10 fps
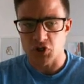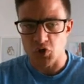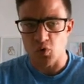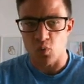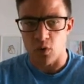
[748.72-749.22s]

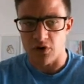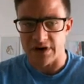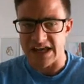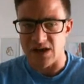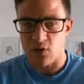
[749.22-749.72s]
2-word
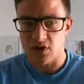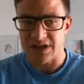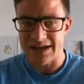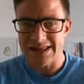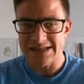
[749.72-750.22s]
keywords
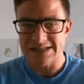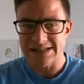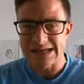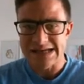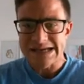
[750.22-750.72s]
like
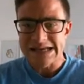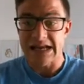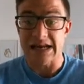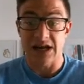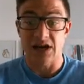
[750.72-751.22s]
this
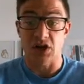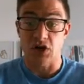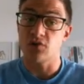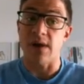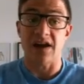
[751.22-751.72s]
can get a
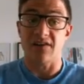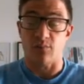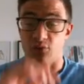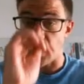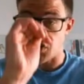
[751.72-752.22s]
good amount of
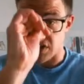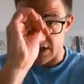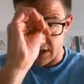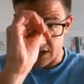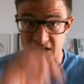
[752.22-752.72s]
impressions
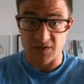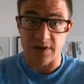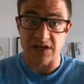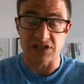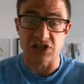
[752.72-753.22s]
and clicks,
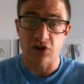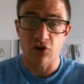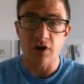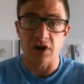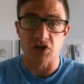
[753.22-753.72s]
because
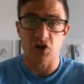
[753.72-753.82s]
you're going to